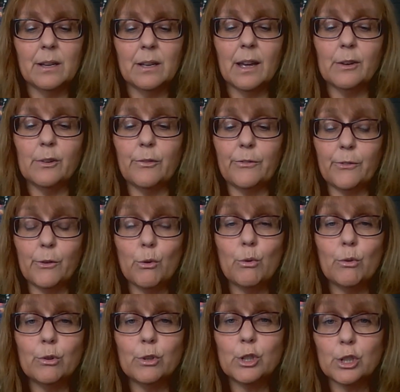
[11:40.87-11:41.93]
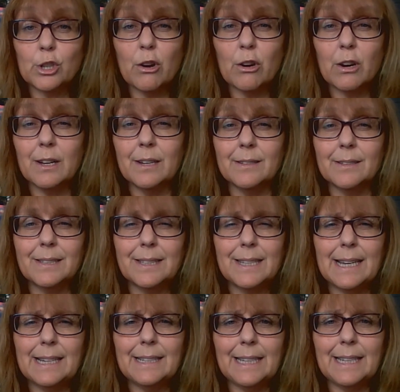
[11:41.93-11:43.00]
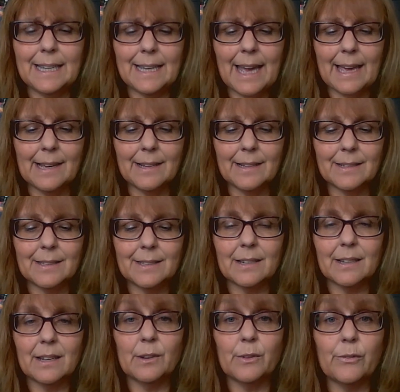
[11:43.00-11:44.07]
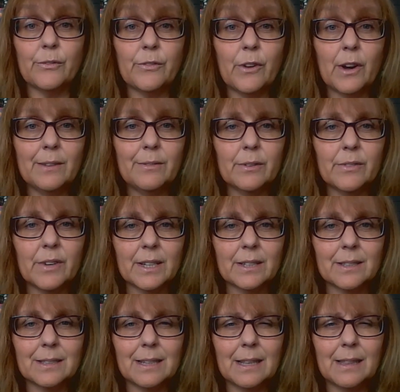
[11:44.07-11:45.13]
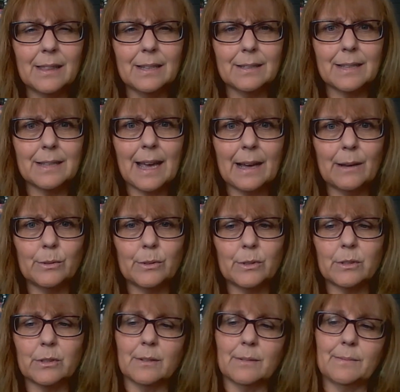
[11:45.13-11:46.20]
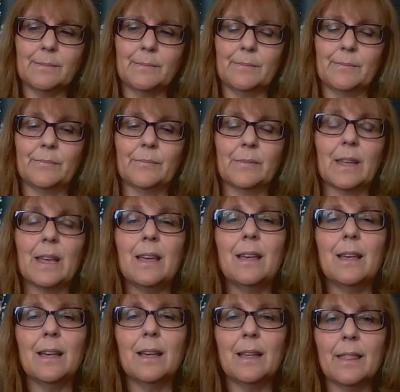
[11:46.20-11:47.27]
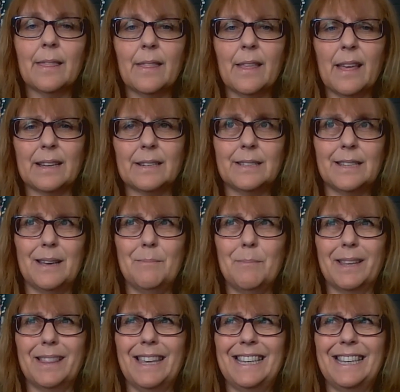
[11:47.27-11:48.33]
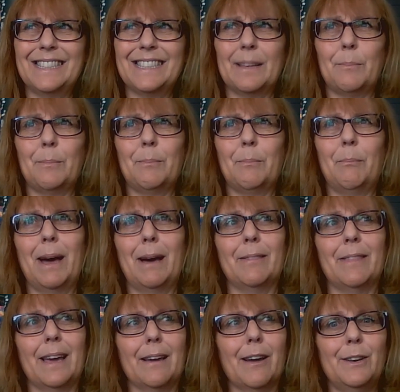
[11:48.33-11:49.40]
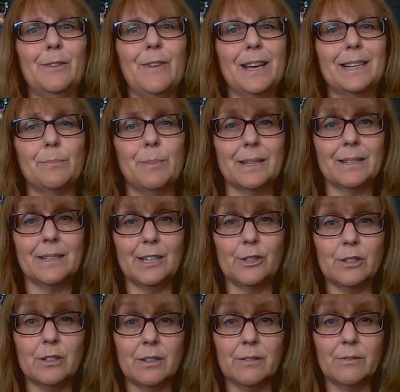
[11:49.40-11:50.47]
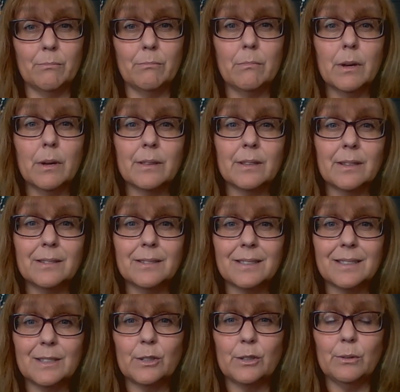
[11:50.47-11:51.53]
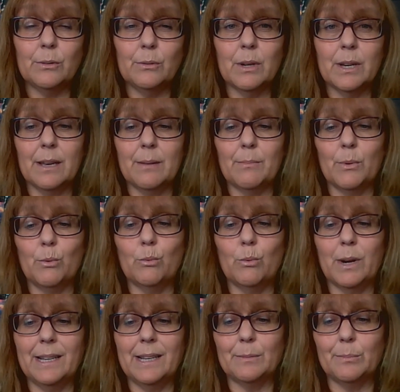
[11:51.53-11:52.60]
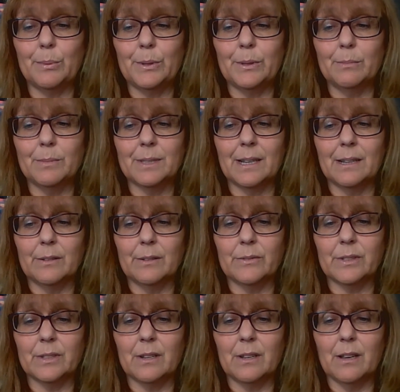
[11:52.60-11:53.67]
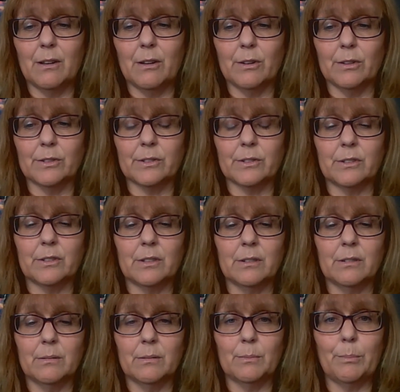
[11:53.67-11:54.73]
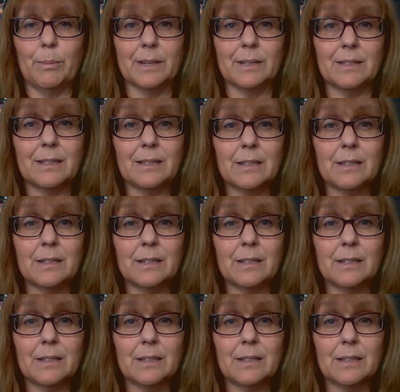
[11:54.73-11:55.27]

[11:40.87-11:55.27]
and 4 chocolate dainty cakes, and 5 of us in this house. That, I think, is about that kind of expectation of mothers to always put themselves last. But